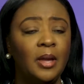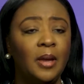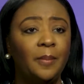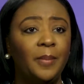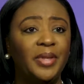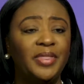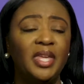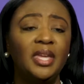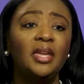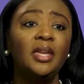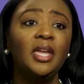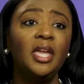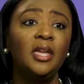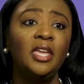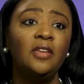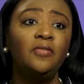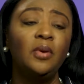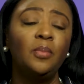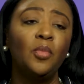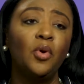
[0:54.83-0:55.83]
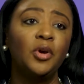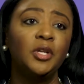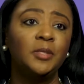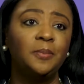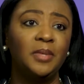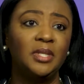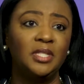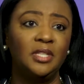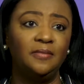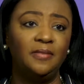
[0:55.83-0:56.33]
but they can get even more
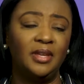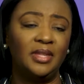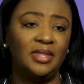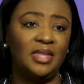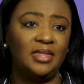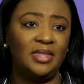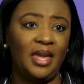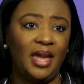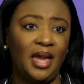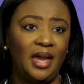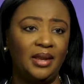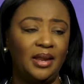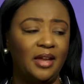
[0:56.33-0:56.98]
specific than that.